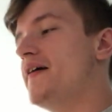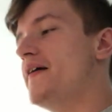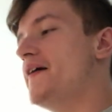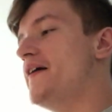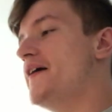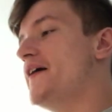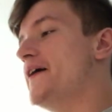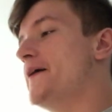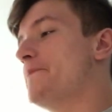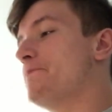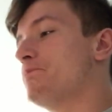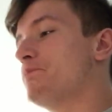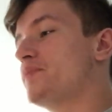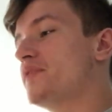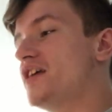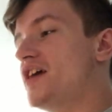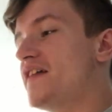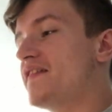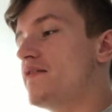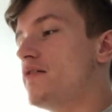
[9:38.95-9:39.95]
um,
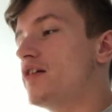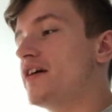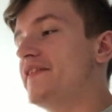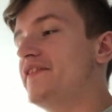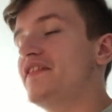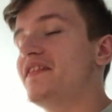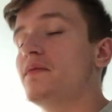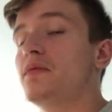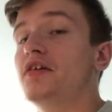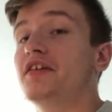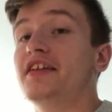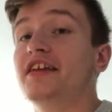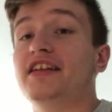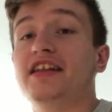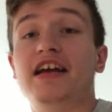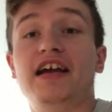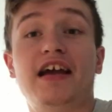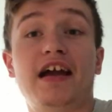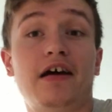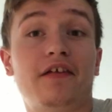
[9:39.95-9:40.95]
yeah, so I'll give this one an
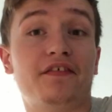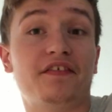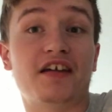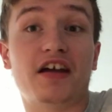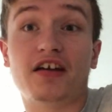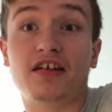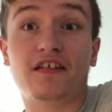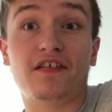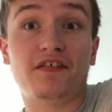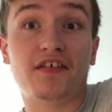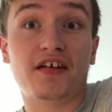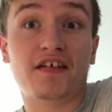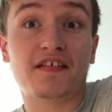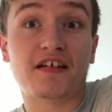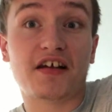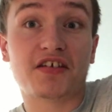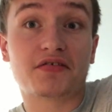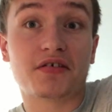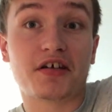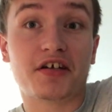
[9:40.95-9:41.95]
8 out of 10. This thing's
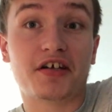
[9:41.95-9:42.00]
actually quite